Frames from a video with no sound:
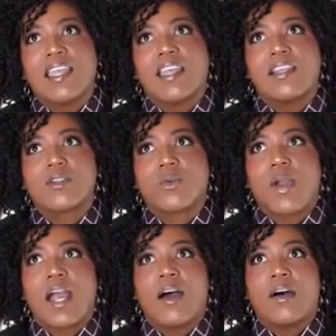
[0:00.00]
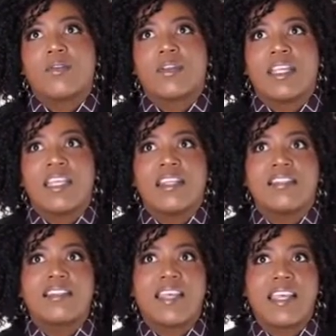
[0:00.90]
is around
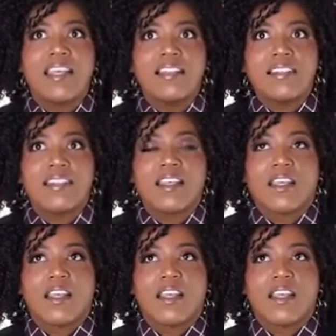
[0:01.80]
intent